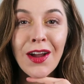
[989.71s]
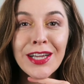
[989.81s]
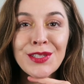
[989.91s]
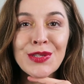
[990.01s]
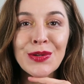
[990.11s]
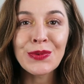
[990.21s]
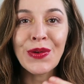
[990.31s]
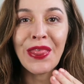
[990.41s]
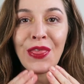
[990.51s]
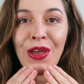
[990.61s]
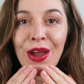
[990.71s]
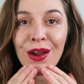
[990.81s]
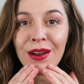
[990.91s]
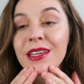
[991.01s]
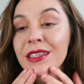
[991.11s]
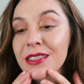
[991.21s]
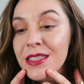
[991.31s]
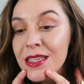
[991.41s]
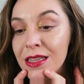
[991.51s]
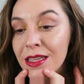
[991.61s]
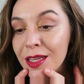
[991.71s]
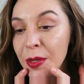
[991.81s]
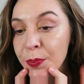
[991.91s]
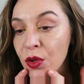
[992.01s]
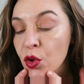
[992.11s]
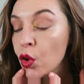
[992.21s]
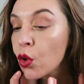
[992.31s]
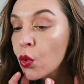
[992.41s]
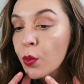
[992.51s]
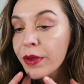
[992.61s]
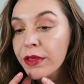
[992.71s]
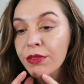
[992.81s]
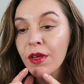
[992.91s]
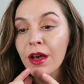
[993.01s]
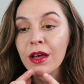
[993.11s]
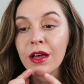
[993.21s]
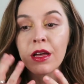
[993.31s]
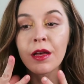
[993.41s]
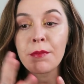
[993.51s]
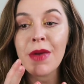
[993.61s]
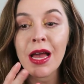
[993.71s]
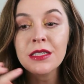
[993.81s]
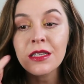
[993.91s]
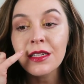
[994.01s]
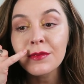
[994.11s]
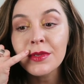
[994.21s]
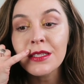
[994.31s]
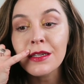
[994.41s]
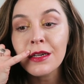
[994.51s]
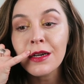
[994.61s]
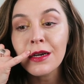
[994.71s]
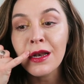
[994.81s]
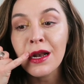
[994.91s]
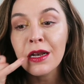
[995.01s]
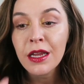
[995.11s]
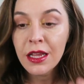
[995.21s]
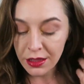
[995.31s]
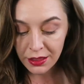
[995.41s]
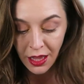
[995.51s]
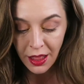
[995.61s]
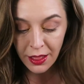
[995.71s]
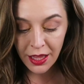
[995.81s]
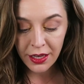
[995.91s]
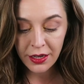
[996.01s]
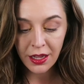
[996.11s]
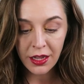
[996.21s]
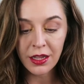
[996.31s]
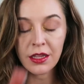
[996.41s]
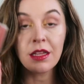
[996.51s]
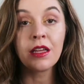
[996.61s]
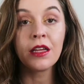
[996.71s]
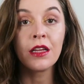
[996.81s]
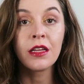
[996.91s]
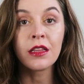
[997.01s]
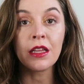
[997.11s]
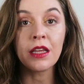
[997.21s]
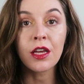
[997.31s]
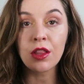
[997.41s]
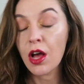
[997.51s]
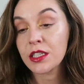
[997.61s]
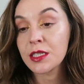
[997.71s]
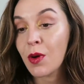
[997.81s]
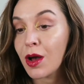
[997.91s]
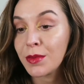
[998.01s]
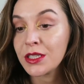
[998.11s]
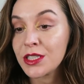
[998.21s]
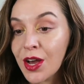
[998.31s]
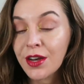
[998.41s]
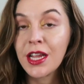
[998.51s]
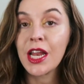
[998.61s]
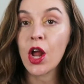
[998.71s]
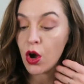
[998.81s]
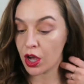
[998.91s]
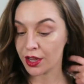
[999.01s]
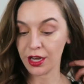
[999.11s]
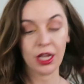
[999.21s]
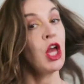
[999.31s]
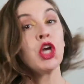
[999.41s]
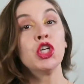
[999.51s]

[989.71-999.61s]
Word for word: All right, so there is the lip with uh, a matte lipstick underneath and then uh, the gloss bomb dotted on